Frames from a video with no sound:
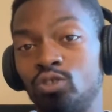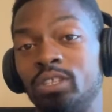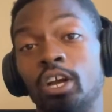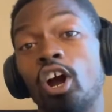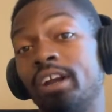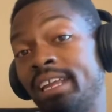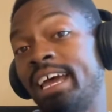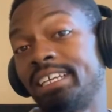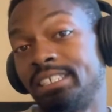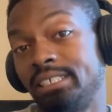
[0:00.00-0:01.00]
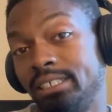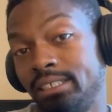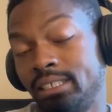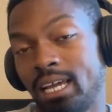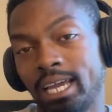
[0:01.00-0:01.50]
the Kardashians,
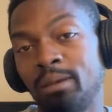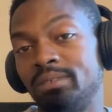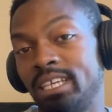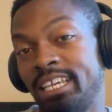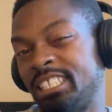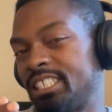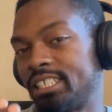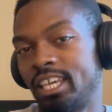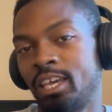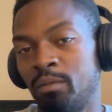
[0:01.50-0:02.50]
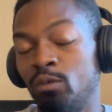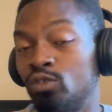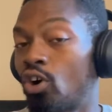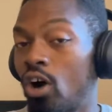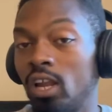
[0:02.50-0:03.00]
I keep saying just Kim, it
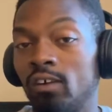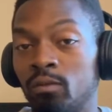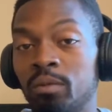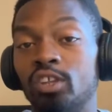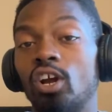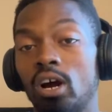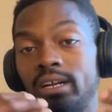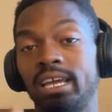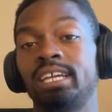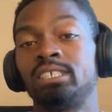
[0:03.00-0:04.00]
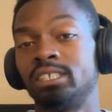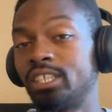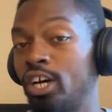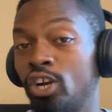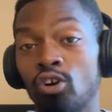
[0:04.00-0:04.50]
was all of them. The Kardashians
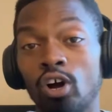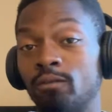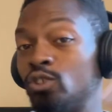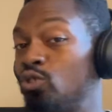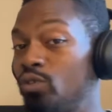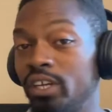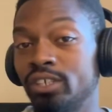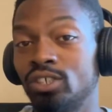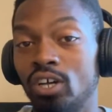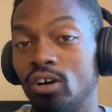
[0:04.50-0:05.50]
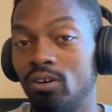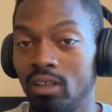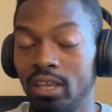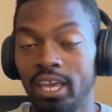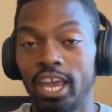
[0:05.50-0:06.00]
cut her off 2 years ago
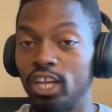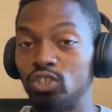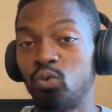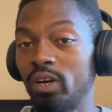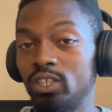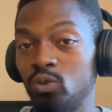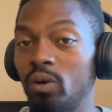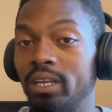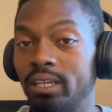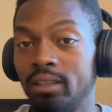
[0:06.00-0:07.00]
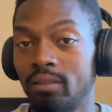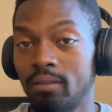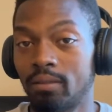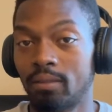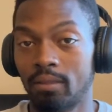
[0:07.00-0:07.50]
in 2020.
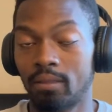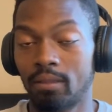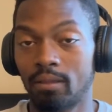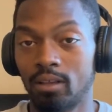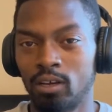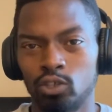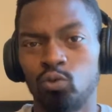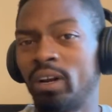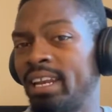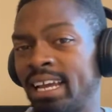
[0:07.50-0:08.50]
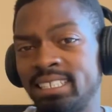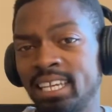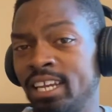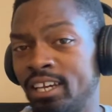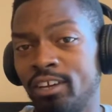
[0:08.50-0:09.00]

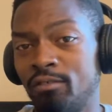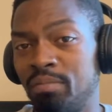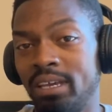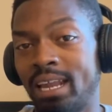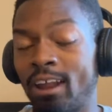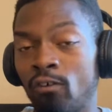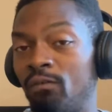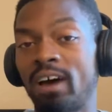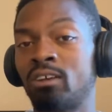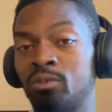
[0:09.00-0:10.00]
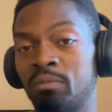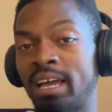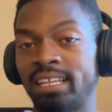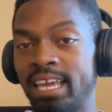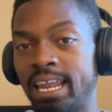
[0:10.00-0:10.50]
2019 it could have been. I don't follow them
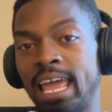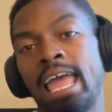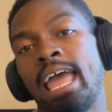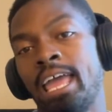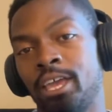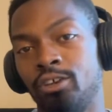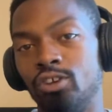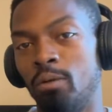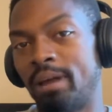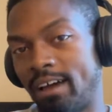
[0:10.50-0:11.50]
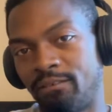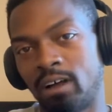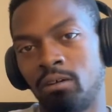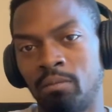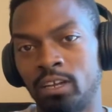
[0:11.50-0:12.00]
like that, you know, but I
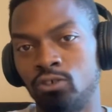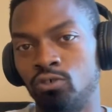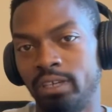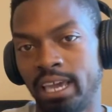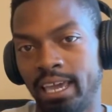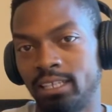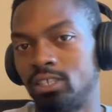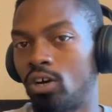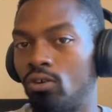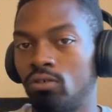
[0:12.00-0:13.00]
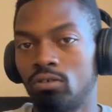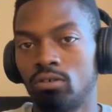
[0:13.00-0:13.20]
follow my dude Ye, so